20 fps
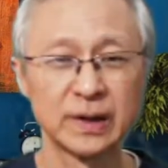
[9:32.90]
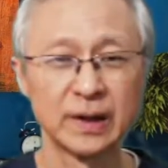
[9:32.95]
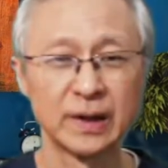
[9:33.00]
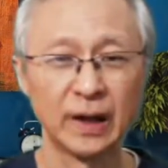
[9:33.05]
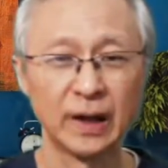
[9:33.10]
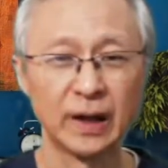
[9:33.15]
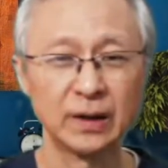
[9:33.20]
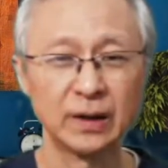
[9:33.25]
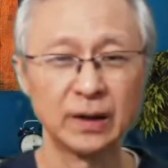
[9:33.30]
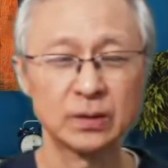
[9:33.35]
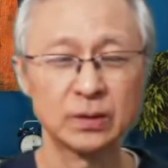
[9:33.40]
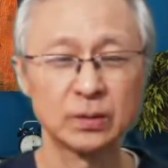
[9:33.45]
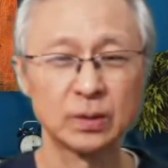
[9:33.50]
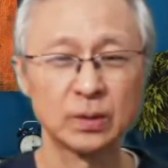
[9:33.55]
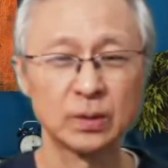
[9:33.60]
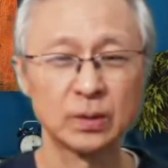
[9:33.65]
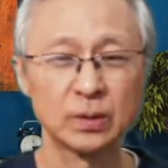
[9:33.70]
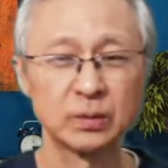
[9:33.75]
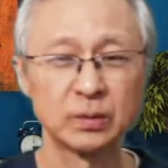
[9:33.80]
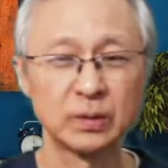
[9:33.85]
and to
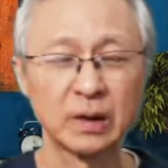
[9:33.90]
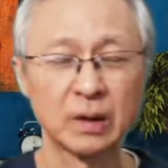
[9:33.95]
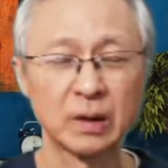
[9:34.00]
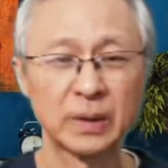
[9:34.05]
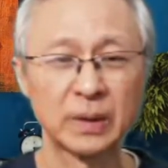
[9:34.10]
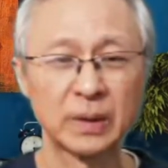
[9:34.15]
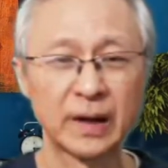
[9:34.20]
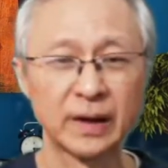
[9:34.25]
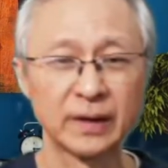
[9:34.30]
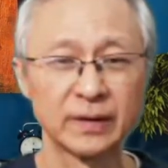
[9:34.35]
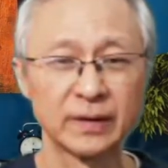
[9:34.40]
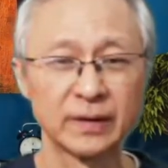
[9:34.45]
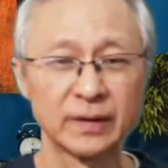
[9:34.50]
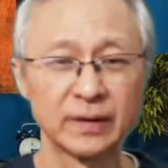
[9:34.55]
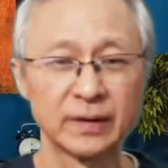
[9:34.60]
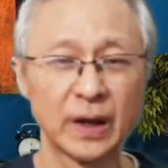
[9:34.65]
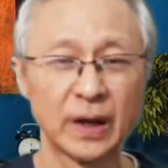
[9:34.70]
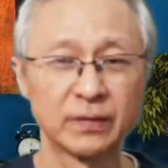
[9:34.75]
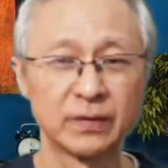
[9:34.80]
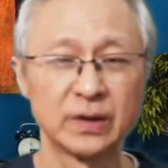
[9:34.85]
reapply them
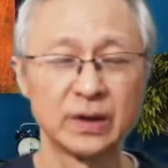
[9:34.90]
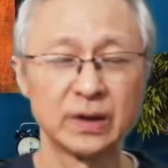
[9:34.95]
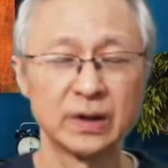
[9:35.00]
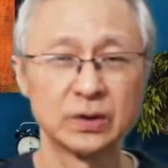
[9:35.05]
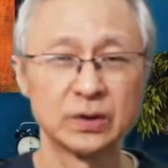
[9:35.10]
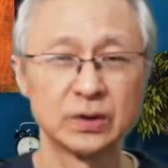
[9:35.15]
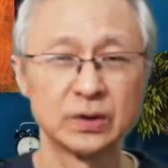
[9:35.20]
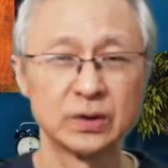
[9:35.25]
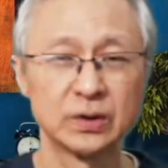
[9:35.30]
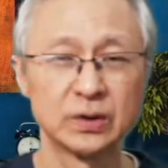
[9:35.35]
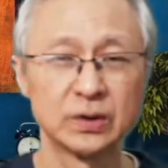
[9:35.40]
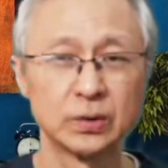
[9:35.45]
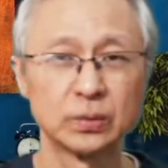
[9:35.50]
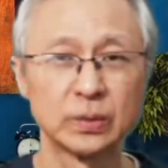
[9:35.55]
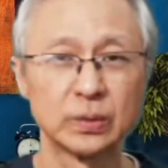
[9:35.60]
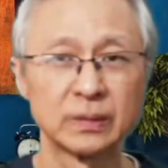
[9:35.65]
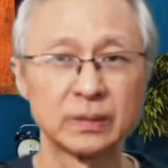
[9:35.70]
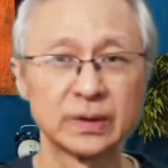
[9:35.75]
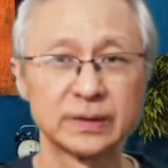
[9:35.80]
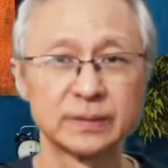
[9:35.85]
every 2
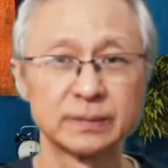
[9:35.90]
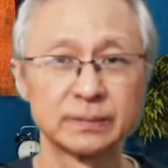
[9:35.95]
hours.